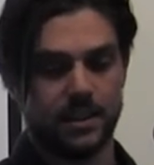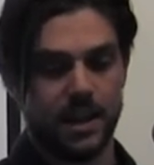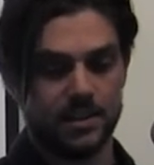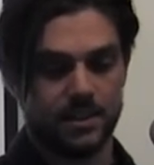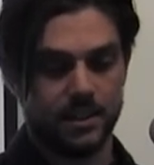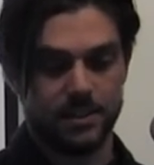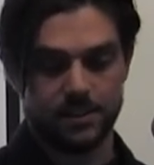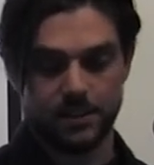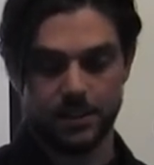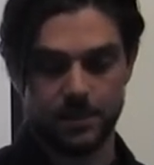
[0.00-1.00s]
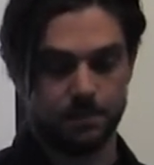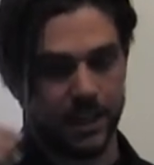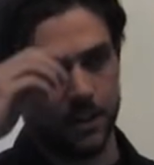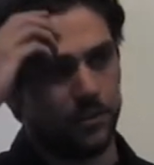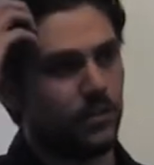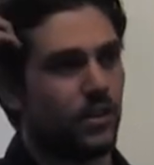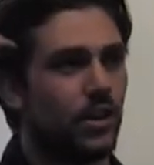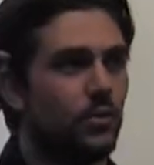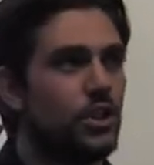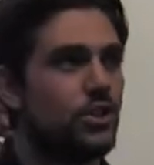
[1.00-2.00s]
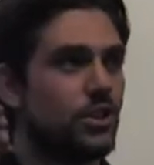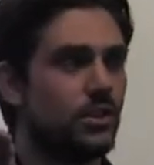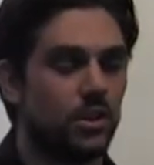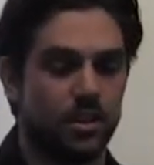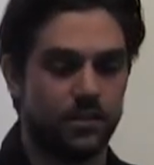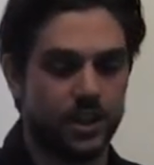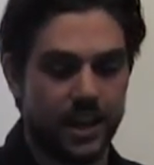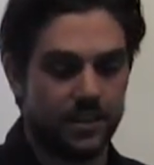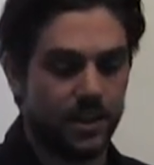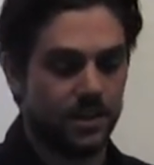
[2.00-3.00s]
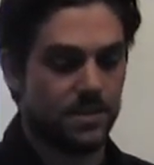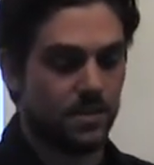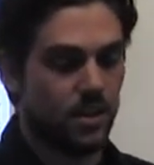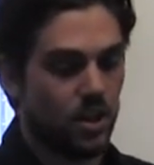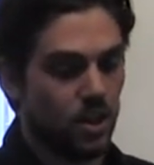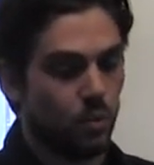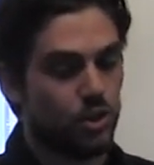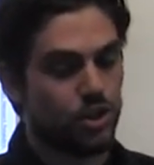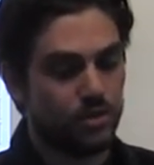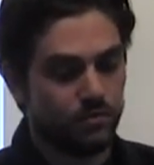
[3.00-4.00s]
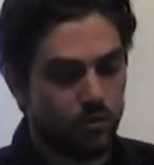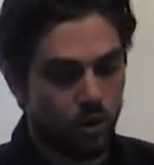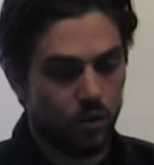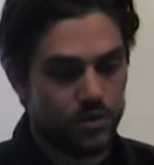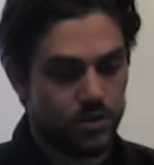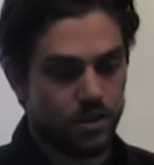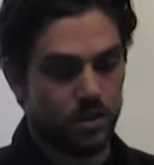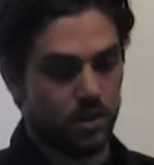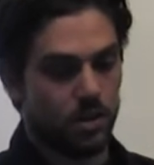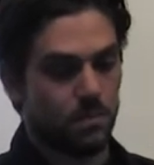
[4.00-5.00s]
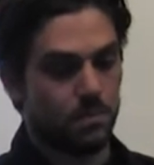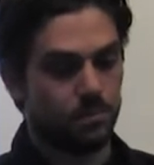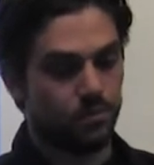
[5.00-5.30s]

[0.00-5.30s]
The Randstad is a kind of region of the Netherlands which involves um,